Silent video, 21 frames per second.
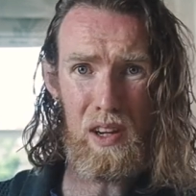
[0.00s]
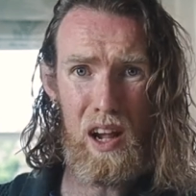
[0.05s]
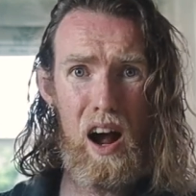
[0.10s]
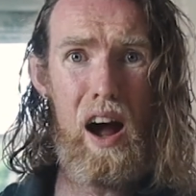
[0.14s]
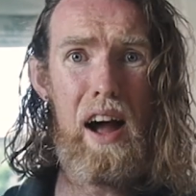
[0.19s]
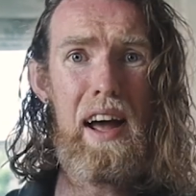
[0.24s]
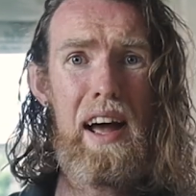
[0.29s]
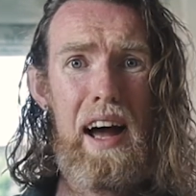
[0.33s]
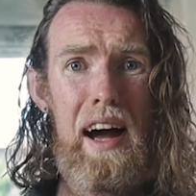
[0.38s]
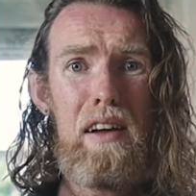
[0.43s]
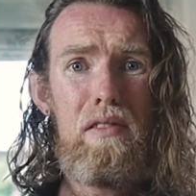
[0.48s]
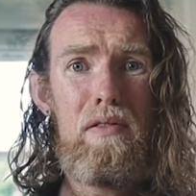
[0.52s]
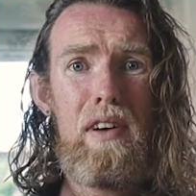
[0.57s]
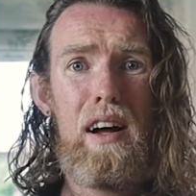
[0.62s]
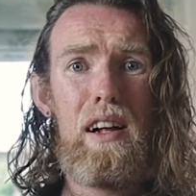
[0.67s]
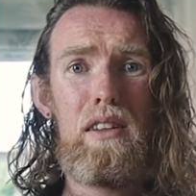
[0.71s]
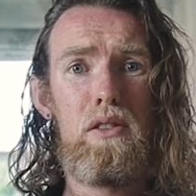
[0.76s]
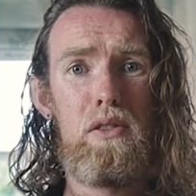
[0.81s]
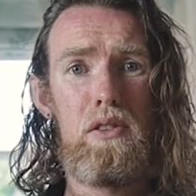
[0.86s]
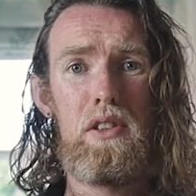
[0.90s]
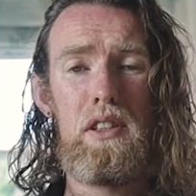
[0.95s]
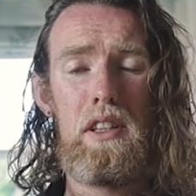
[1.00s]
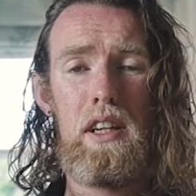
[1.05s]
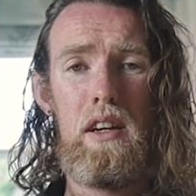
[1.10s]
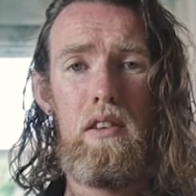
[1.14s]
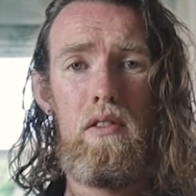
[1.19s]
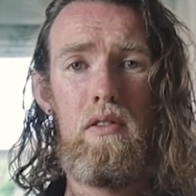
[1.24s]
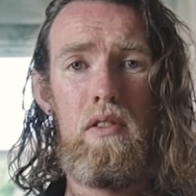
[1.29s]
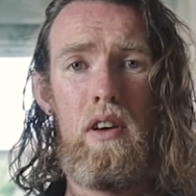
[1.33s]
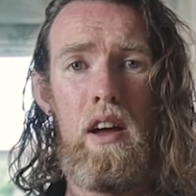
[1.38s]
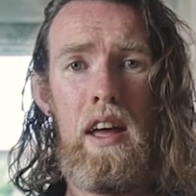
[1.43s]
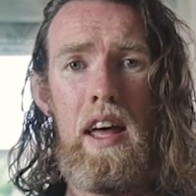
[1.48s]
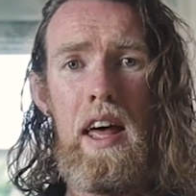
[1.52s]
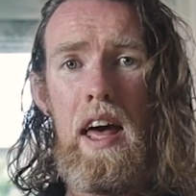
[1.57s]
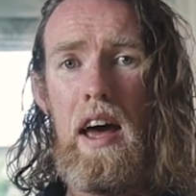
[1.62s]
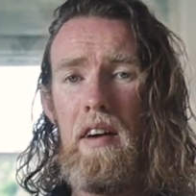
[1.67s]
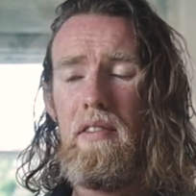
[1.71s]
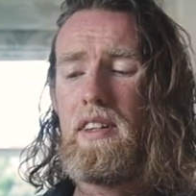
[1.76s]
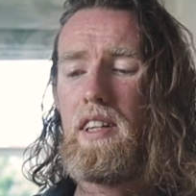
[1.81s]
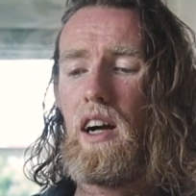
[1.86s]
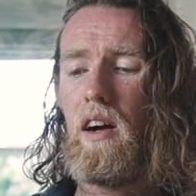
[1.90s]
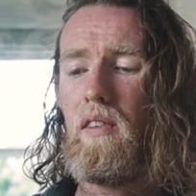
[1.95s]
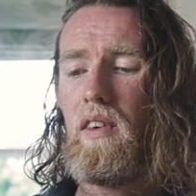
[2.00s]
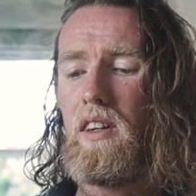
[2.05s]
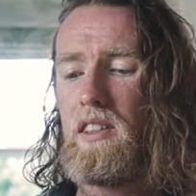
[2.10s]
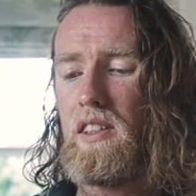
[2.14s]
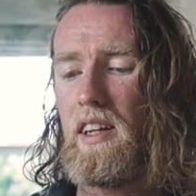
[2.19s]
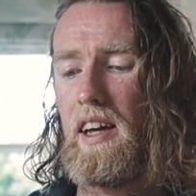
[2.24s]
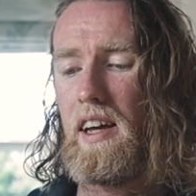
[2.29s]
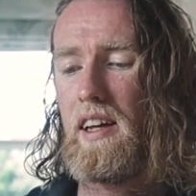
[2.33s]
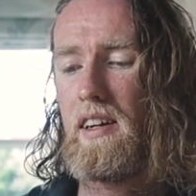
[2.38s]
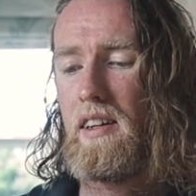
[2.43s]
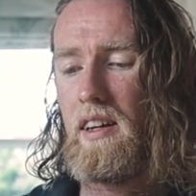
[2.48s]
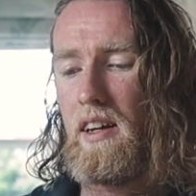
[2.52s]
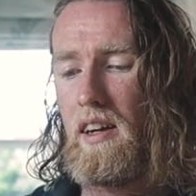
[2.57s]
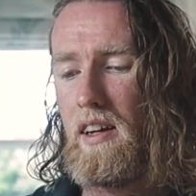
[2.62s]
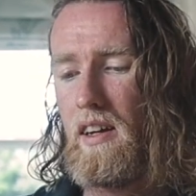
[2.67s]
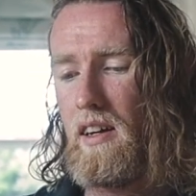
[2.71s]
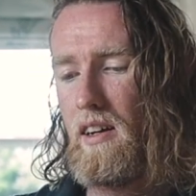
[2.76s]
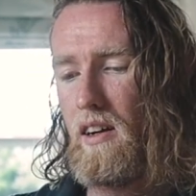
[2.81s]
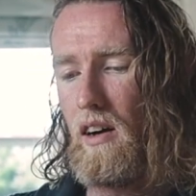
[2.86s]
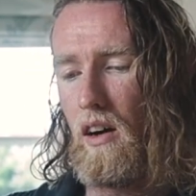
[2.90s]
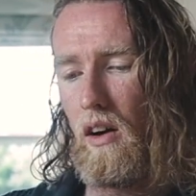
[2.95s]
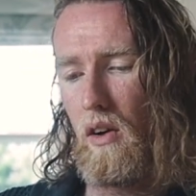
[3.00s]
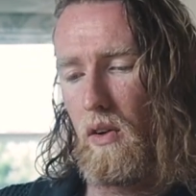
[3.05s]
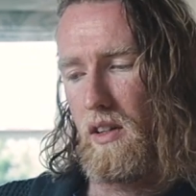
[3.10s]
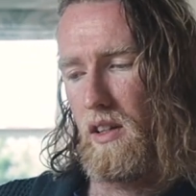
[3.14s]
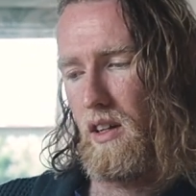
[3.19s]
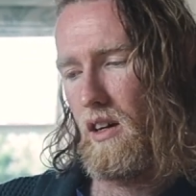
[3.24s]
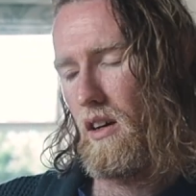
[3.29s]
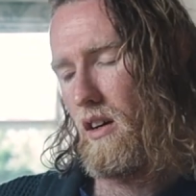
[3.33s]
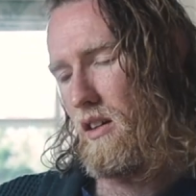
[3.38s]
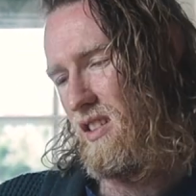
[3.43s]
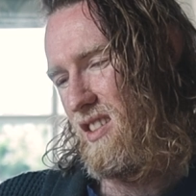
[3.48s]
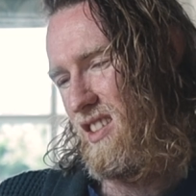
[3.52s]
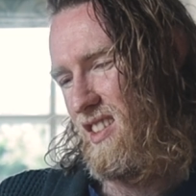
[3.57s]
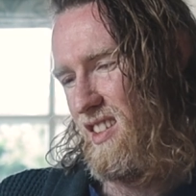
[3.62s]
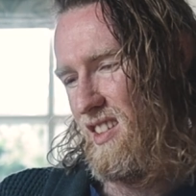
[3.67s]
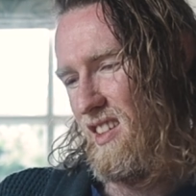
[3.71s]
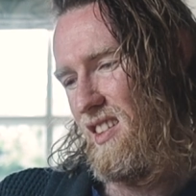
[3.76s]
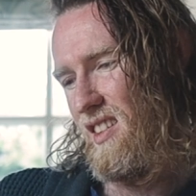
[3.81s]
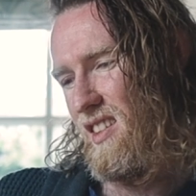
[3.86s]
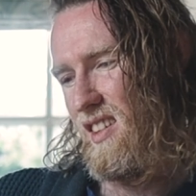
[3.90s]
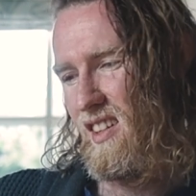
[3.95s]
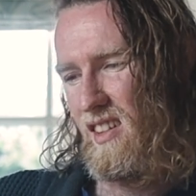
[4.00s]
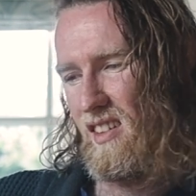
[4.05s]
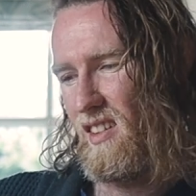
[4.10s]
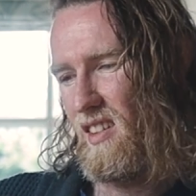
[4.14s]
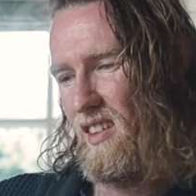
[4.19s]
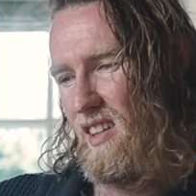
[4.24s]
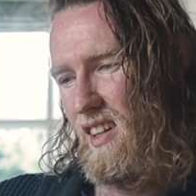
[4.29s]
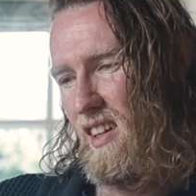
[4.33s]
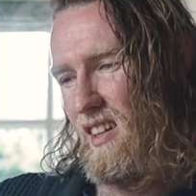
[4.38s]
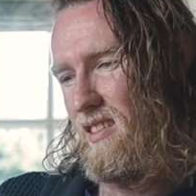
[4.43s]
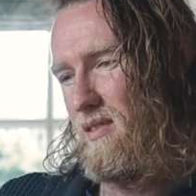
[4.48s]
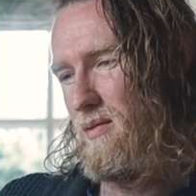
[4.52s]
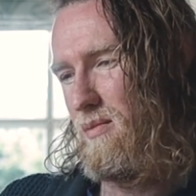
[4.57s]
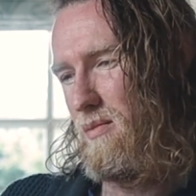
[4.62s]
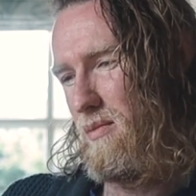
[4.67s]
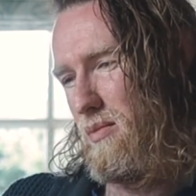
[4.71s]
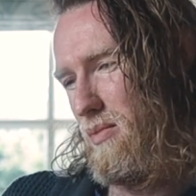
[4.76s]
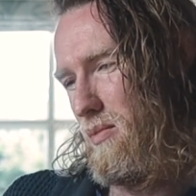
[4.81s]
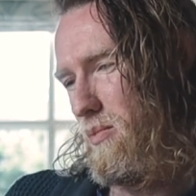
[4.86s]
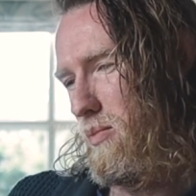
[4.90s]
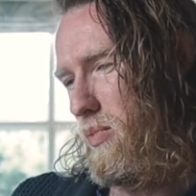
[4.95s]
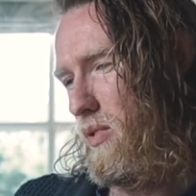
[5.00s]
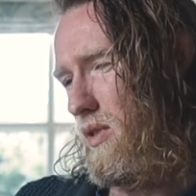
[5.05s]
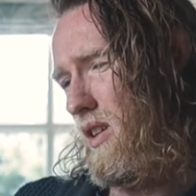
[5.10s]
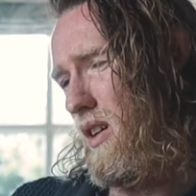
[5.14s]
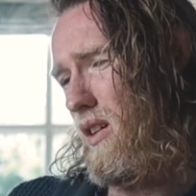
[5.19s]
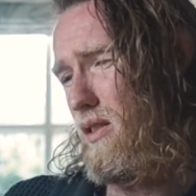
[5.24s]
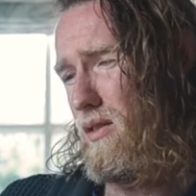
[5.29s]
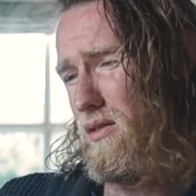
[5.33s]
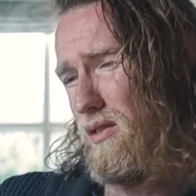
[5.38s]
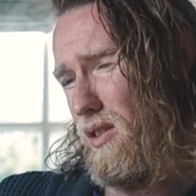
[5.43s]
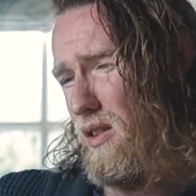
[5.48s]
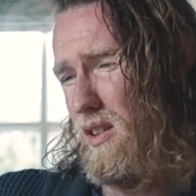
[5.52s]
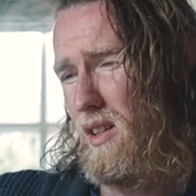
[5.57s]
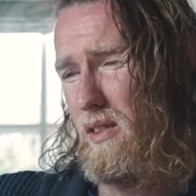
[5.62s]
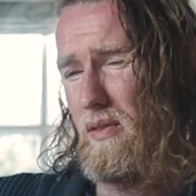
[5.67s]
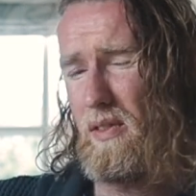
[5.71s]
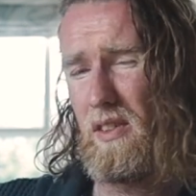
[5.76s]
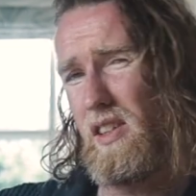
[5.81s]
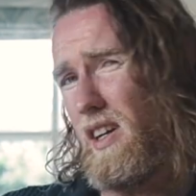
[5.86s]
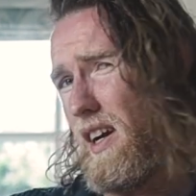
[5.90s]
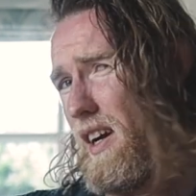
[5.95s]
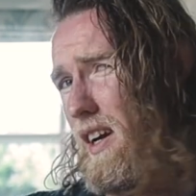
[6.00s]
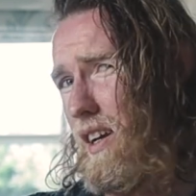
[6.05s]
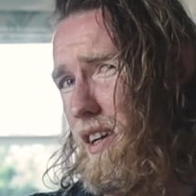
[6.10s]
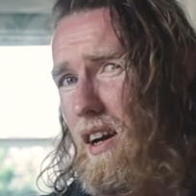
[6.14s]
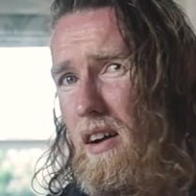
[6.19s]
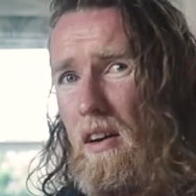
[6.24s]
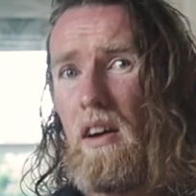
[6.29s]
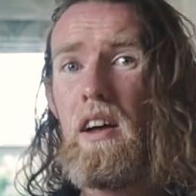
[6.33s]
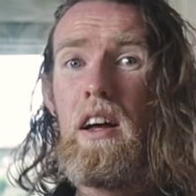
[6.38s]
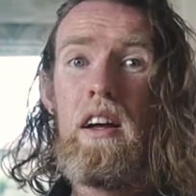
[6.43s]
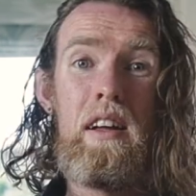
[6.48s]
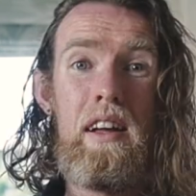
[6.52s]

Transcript: I had value to give. Every time I said, oh, it's just this little thing, but don't even check it out.